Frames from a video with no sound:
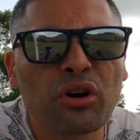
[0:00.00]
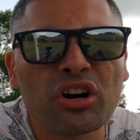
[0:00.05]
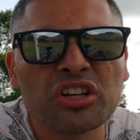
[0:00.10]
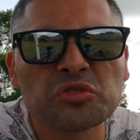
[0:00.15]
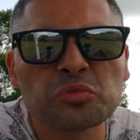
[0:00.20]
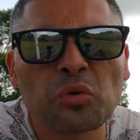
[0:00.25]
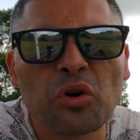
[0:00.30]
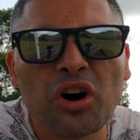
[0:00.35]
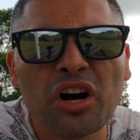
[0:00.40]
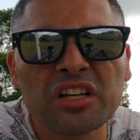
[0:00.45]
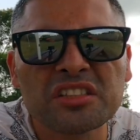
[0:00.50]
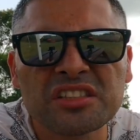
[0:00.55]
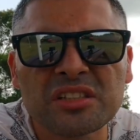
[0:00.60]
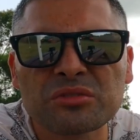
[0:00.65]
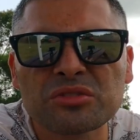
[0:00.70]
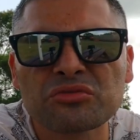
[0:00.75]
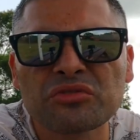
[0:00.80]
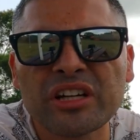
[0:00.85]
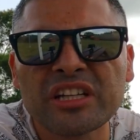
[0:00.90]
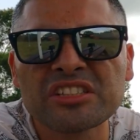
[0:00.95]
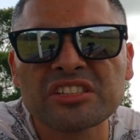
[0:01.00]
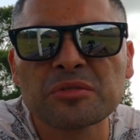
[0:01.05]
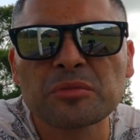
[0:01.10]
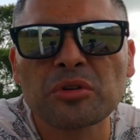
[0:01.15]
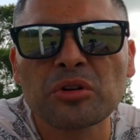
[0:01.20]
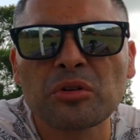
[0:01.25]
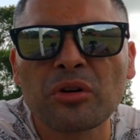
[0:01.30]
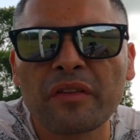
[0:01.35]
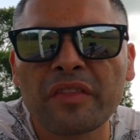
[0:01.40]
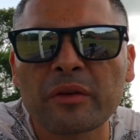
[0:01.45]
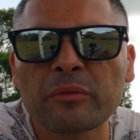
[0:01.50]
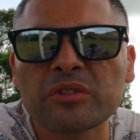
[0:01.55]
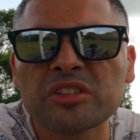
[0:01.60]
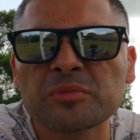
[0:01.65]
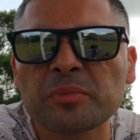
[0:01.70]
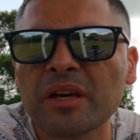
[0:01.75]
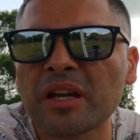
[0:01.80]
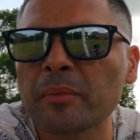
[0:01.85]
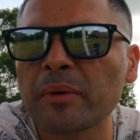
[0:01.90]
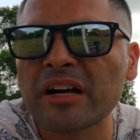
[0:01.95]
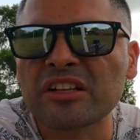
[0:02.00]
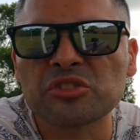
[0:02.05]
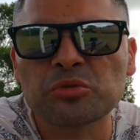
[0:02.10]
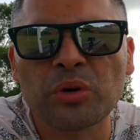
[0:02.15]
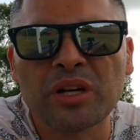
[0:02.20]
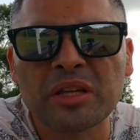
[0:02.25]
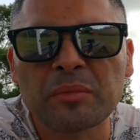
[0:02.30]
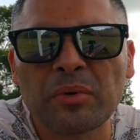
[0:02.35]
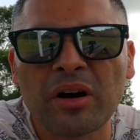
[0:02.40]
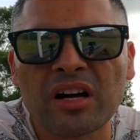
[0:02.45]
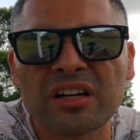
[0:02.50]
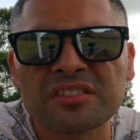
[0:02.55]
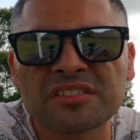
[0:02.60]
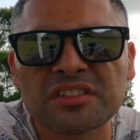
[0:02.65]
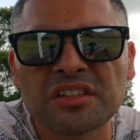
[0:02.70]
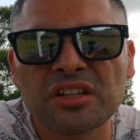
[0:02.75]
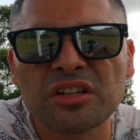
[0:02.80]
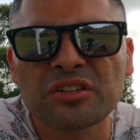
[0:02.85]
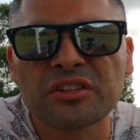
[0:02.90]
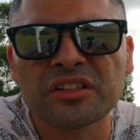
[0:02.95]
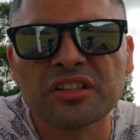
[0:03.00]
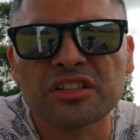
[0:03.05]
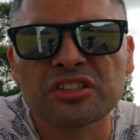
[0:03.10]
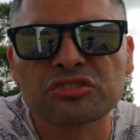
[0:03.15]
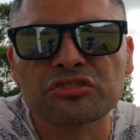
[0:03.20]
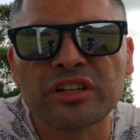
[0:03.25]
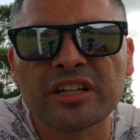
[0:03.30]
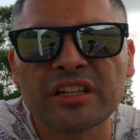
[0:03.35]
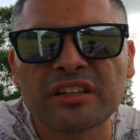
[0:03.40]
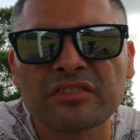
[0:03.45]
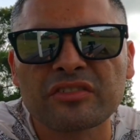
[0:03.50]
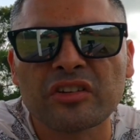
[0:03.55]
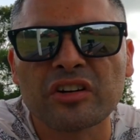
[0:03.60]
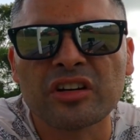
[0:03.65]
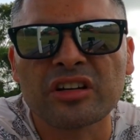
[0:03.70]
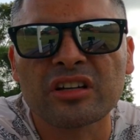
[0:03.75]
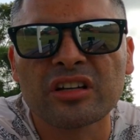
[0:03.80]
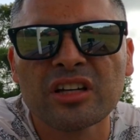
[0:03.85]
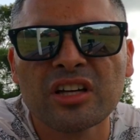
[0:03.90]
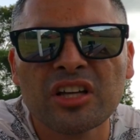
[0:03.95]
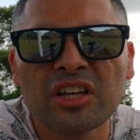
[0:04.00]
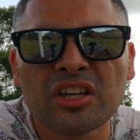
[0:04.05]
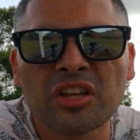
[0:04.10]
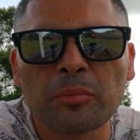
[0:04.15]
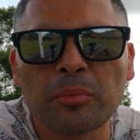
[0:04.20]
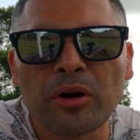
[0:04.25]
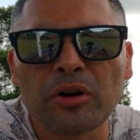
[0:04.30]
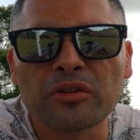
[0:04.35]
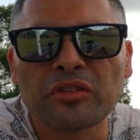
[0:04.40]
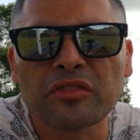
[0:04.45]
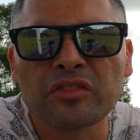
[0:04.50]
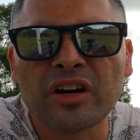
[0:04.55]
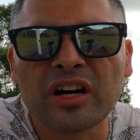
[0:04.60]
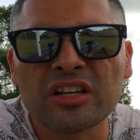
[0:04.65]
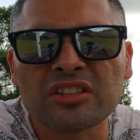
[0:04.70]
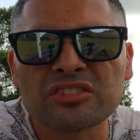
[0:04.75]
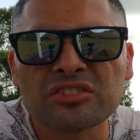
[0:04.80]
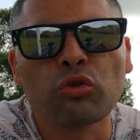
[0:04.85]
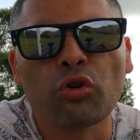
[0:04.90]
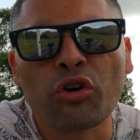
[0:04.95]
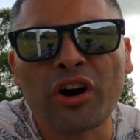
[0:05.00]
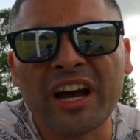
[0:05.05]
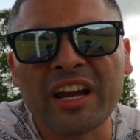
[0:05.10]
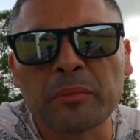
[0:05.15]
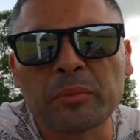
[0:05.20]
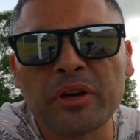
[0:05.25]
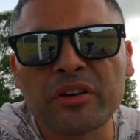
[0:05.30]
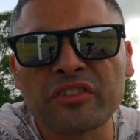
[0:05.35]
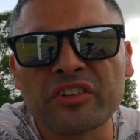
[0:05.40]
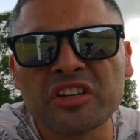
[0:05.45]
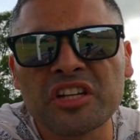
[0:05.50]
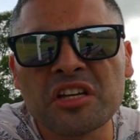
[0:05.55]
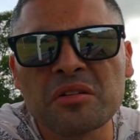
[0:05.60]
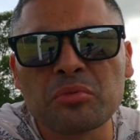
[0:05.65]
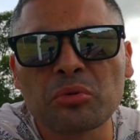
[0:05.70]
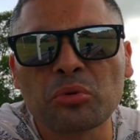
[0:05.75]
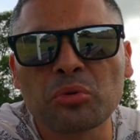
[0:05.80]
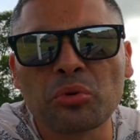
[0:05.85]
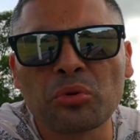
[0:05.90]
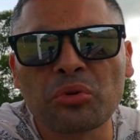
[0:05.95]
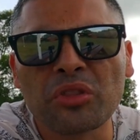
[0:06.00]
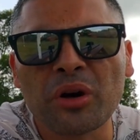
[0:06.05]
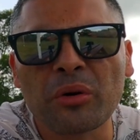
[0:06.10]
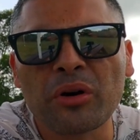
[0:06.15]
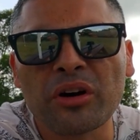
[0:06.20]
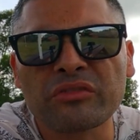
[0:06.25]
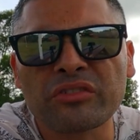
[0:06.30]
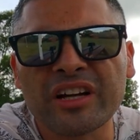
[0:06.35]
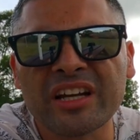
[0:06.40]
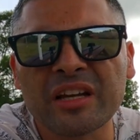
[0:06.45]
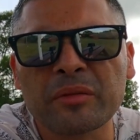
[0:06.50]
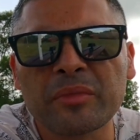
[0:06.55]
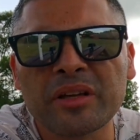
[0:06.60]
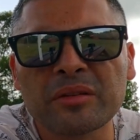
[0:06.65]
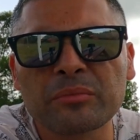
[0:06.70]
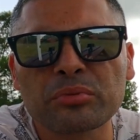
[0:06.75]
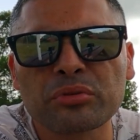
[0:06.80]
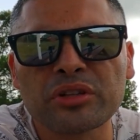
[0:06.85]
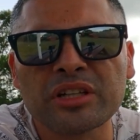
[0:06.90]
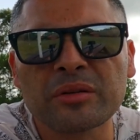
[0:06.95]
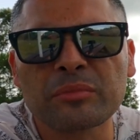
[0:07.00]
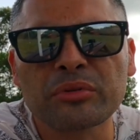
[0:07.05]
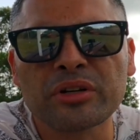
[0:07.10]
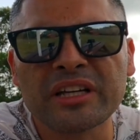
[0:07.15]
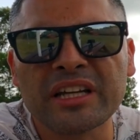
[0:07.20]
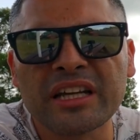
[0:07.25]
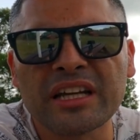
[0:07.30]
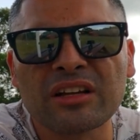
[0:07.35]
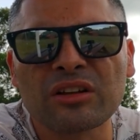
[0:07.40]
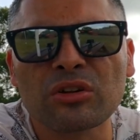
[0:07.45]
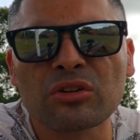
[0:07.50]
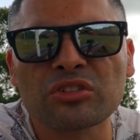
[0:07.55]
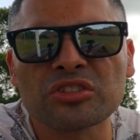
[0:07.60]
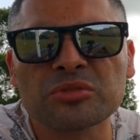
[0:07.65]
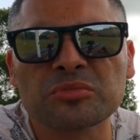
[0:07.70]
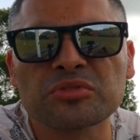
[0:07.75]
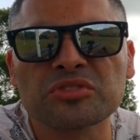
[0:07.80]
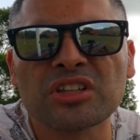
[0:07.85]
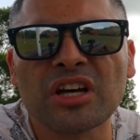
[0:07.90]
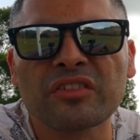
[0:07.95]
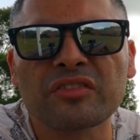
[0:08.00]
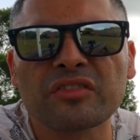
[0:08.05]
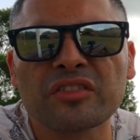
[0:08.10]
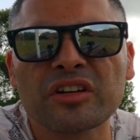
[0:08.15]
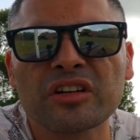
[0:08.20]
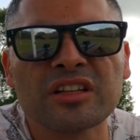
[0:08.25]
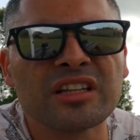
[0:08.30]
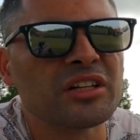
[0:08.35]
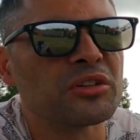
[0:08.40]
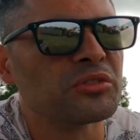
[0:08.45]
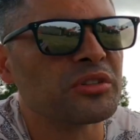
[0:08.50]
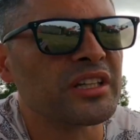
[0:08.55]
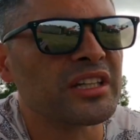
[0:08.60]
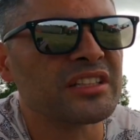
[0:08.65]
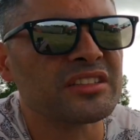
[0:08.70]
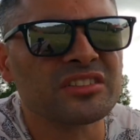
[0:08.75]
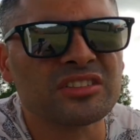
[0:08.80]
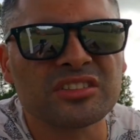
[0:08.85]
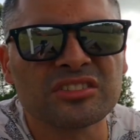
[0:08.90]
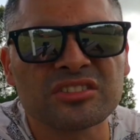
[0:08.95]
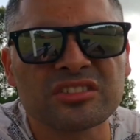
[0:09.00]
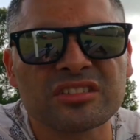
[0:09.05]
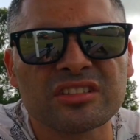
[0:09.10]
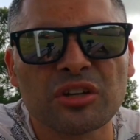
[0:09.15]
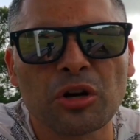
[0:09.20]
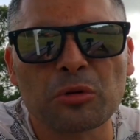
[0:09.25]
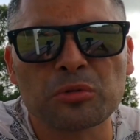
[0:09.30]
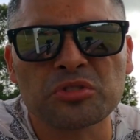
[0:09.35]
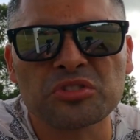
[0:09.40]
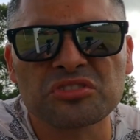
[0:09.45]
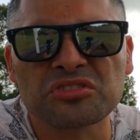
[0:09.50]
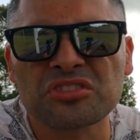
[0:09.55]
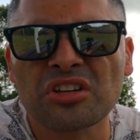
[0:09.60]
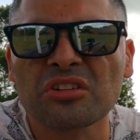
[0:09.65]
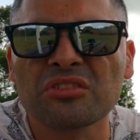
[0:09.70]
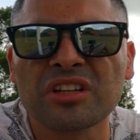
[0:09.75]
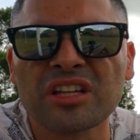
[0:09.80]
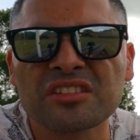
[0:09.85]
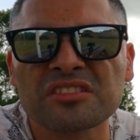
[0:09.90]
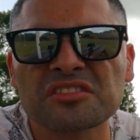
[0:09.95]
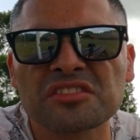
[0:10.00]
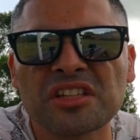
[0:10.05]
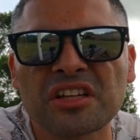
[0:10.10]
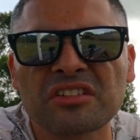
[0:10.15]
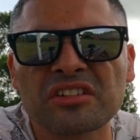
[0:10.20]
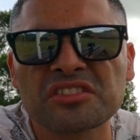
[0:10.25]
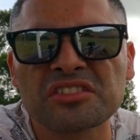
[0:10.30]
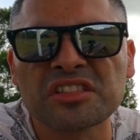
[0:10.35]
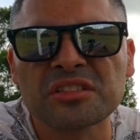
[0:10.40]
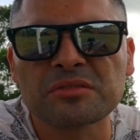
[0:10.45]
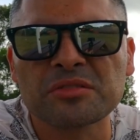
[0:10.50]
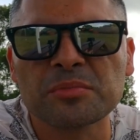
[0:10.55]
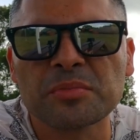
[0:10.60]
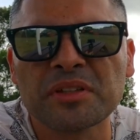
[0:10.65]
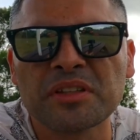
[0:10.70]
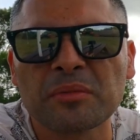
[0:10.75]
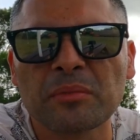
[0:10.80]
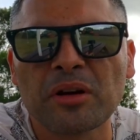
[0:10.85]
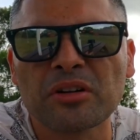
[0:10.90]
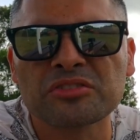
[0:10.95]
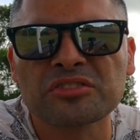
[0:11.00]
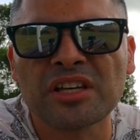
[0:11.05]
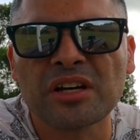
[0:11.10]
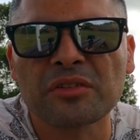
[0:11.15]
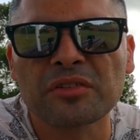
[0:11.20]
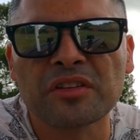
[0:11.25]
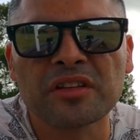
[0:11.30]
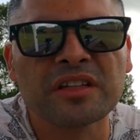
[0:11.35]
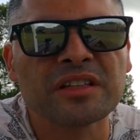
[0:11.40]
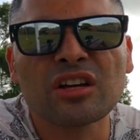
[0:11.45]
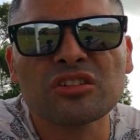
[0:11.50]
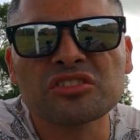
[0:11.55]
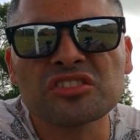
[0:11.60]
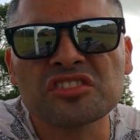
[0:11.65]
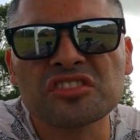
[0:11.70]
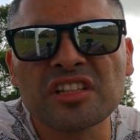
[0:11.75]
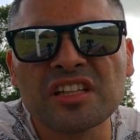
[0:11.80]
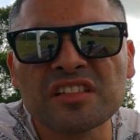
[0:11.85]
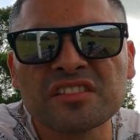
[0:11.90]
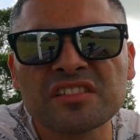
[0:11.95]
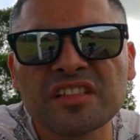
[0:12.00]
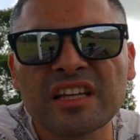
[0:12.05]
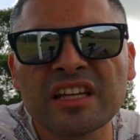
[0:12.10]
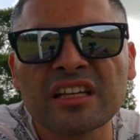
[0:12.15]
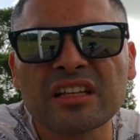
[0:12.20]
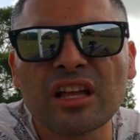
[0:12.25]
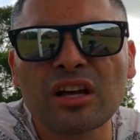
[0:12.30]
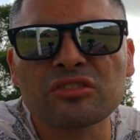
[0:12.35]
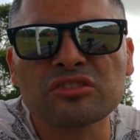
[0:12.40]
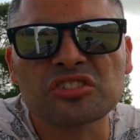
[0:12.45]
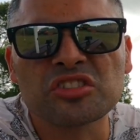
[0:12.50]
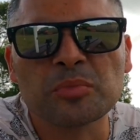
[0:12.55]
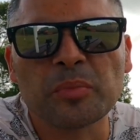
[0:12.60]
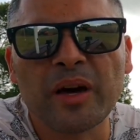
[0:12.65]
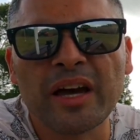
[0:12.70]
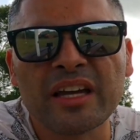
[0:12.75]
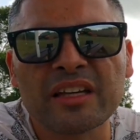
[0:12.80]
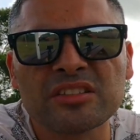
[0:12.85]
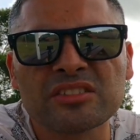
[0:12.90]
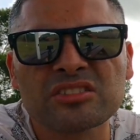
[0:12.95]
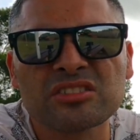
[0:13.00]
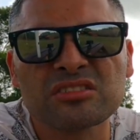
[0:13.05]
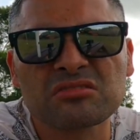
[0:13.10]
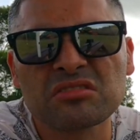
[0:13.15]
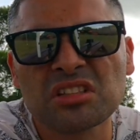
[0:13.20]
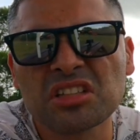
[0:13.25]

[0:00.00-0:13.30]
Price wise, it was reasonable. I think we spent about 20 bucks including a drink for the both of us. Aurora had a bit of a nibble, although I'd recommend bringing along some stuff for little kids because the options don't necessarily seem to be the most healthy. Loads of seating, loads of space,